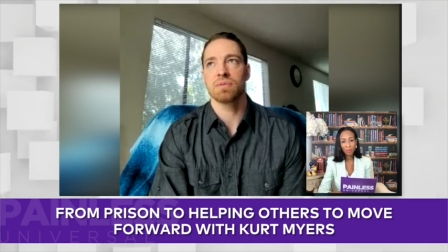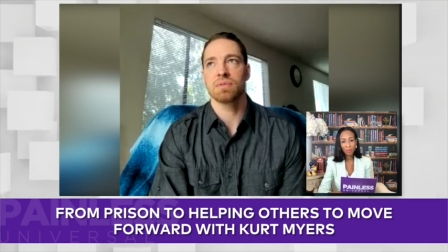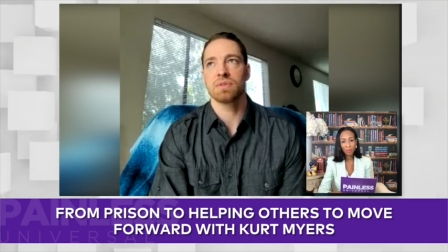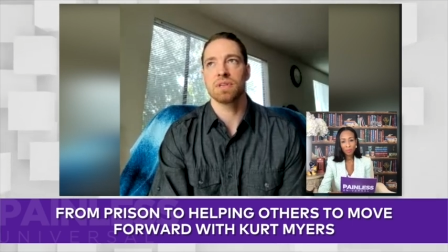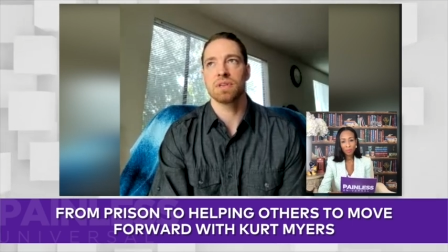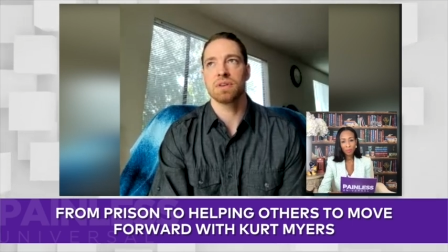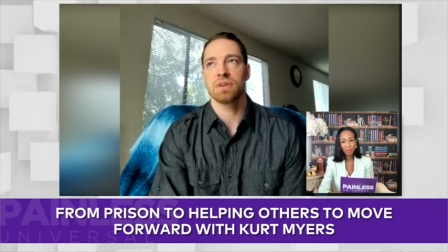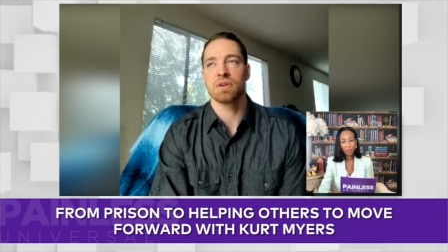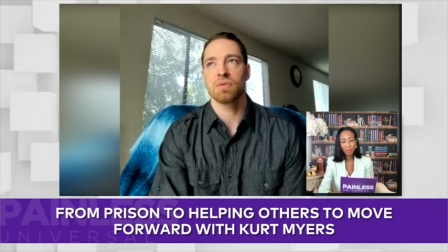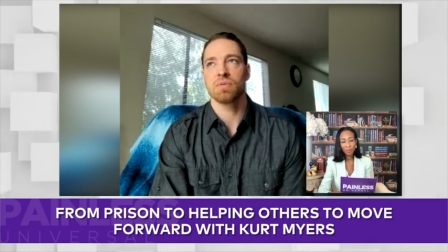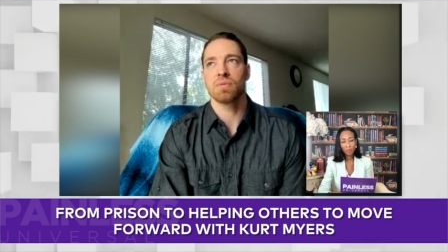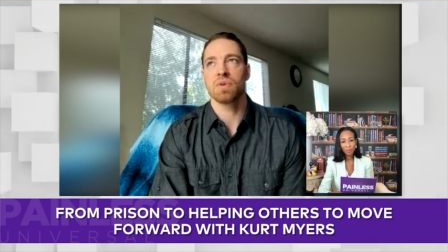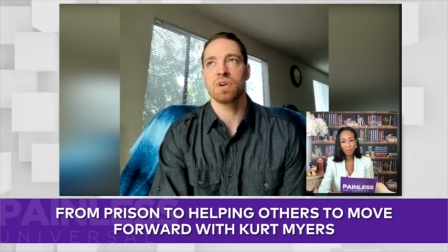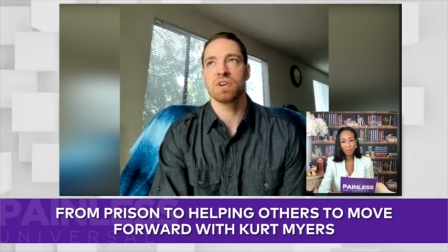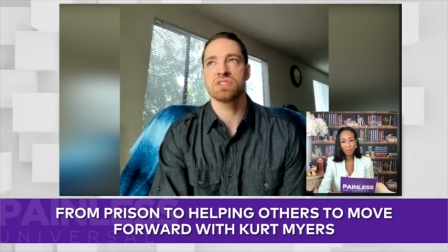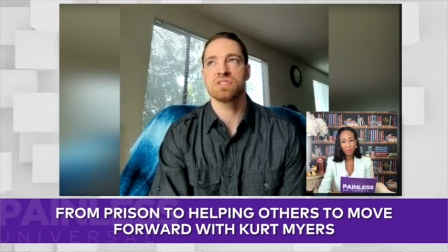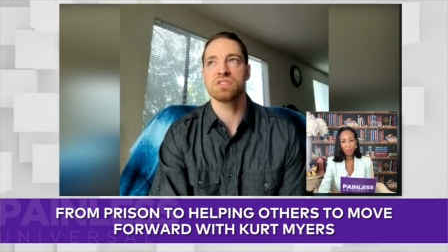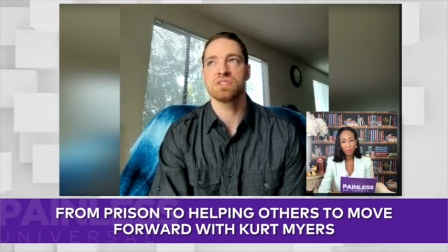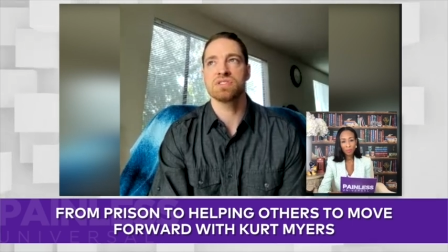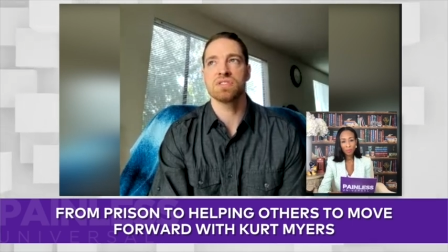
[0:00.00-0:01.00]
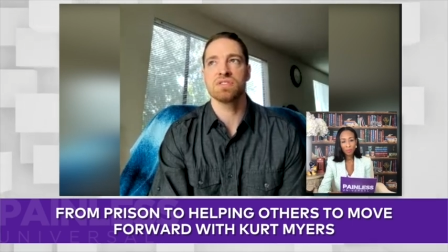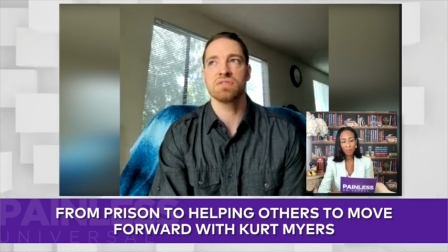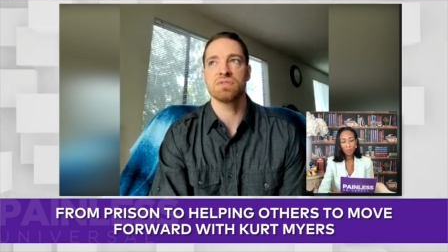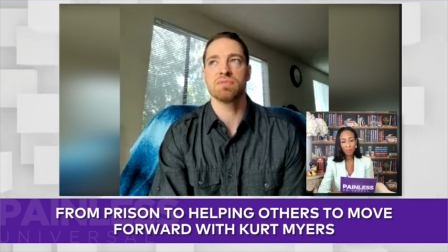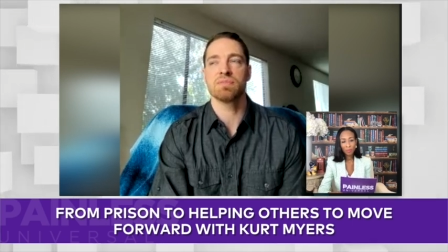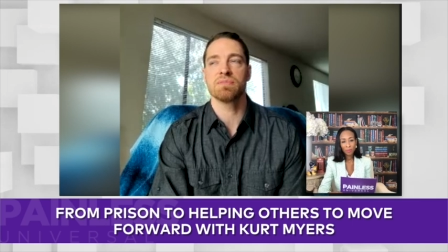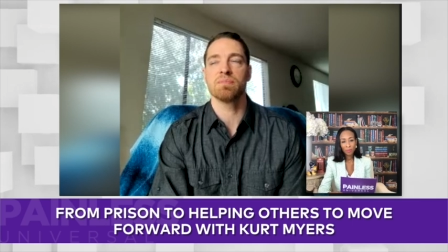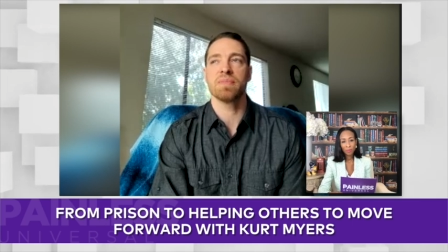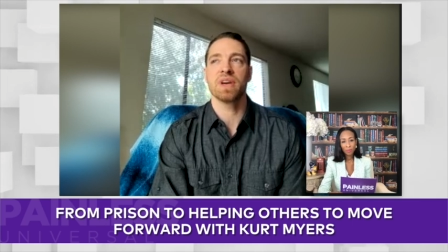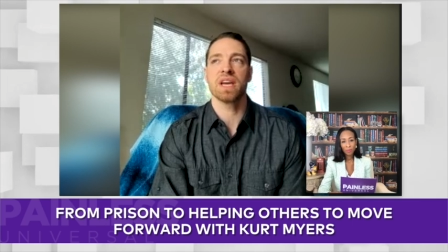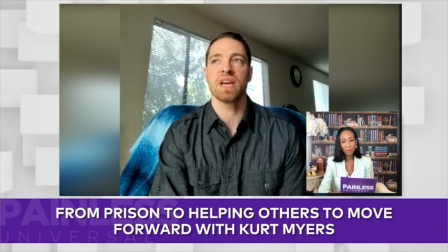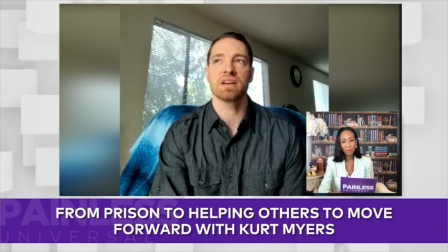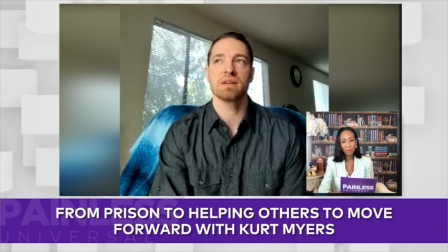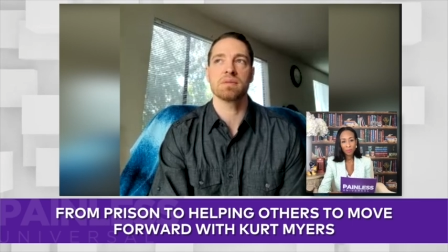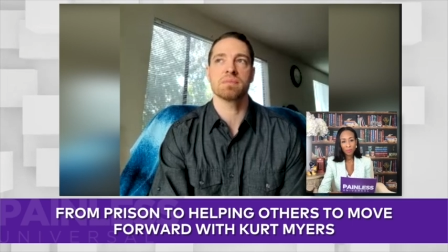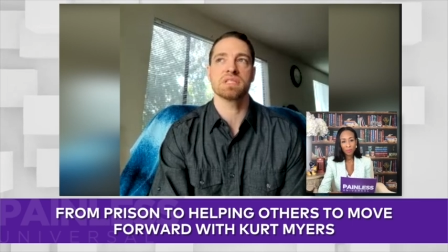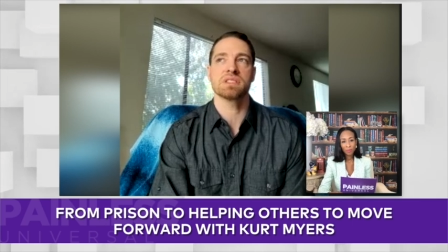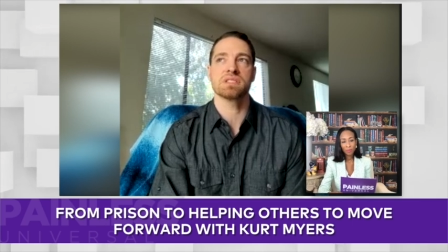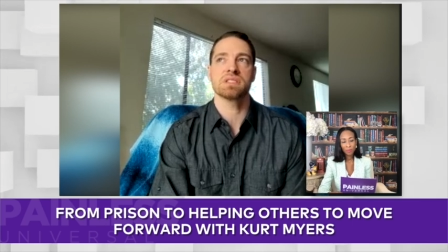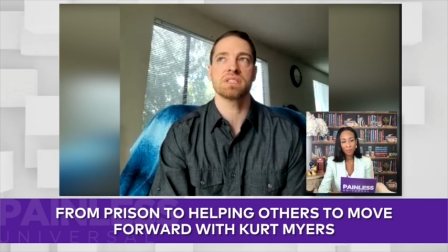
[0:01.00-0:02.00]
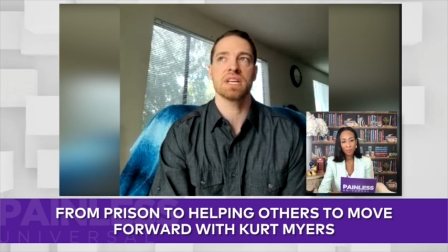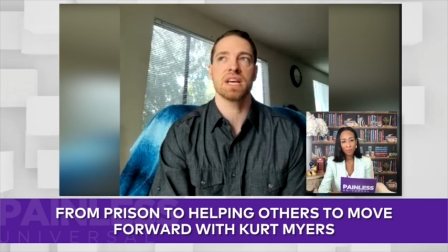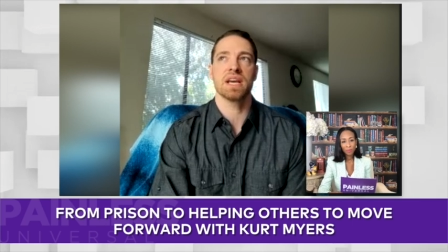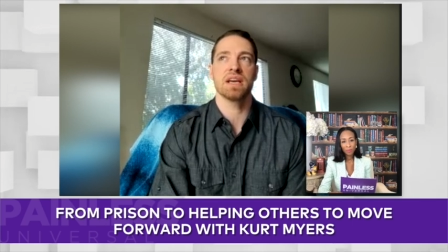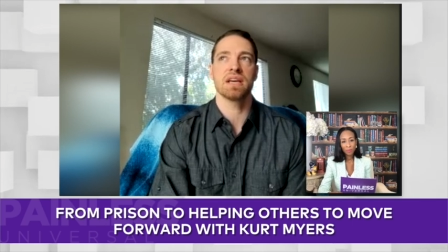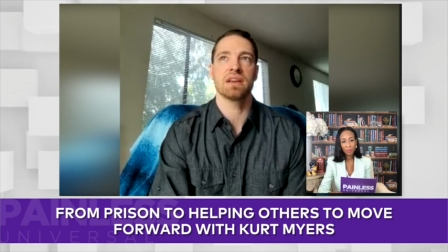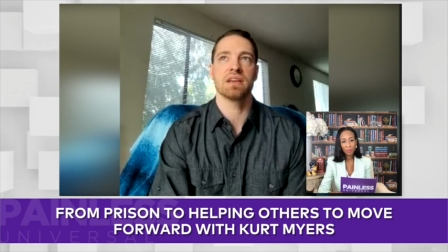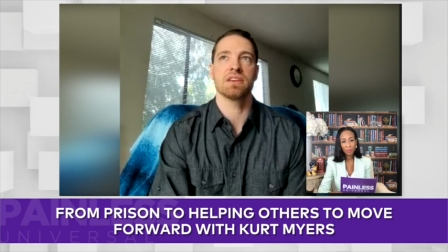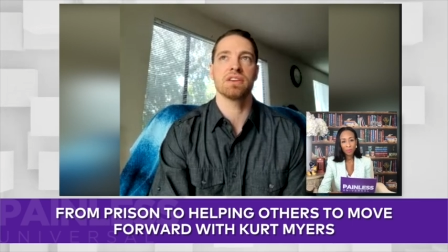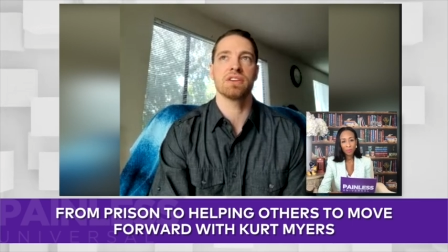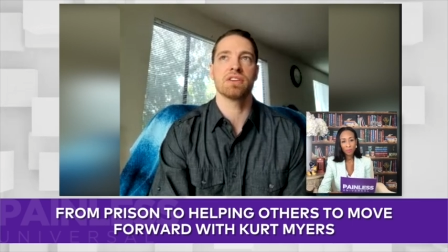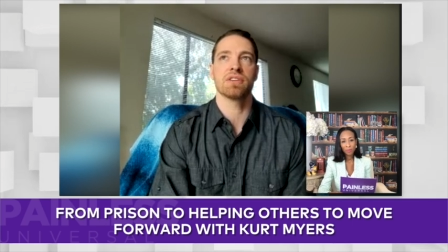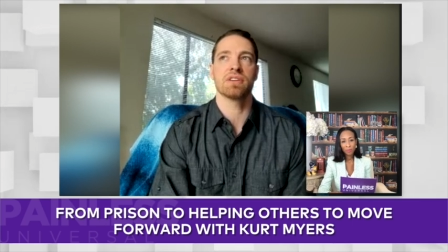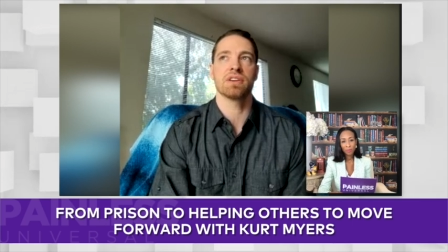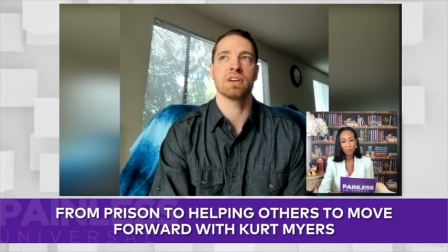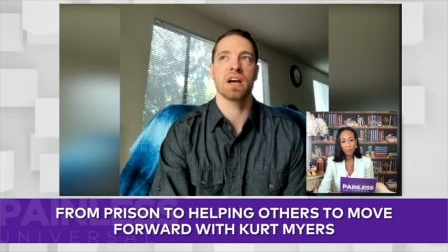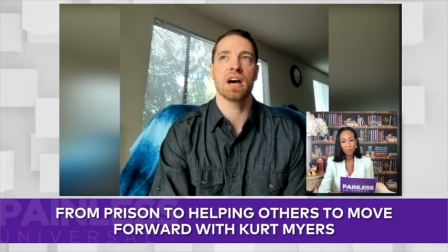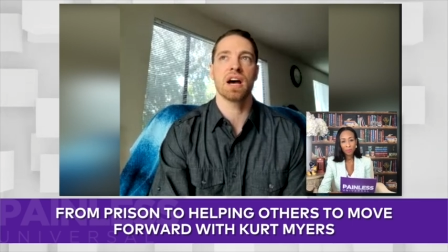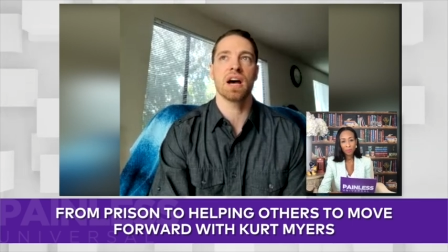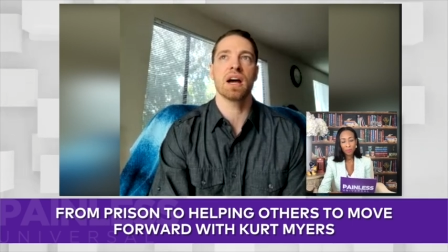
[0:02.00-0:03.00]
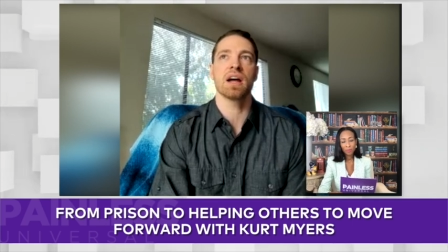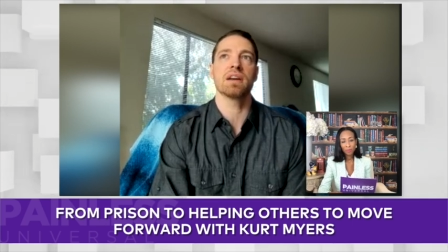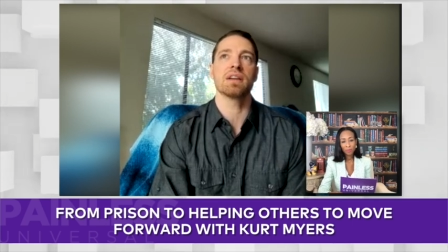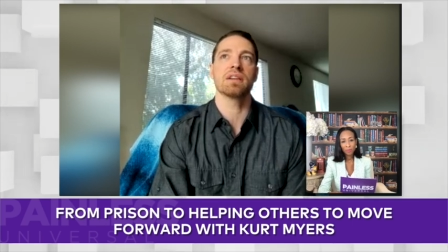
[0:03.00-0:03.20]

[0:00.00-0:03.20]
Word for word: you know, once you've made a mistake, you're not,